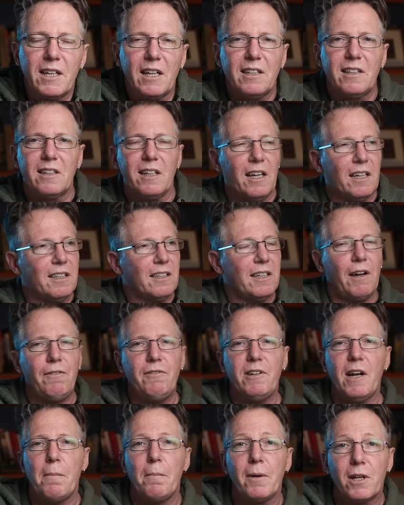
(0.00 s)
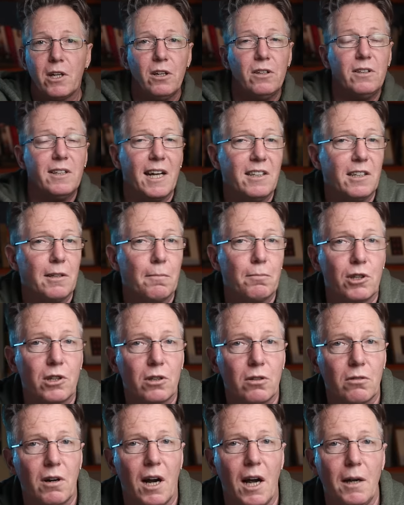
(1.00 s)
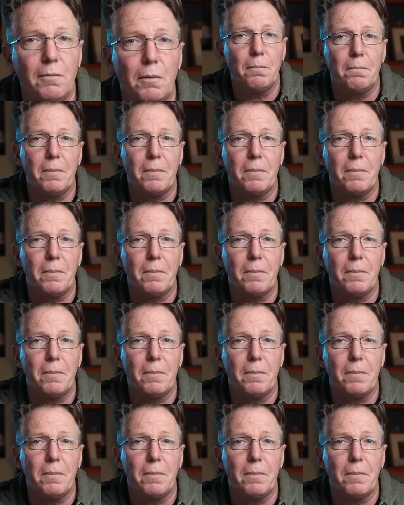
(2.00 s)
a, a safe net because that subscriber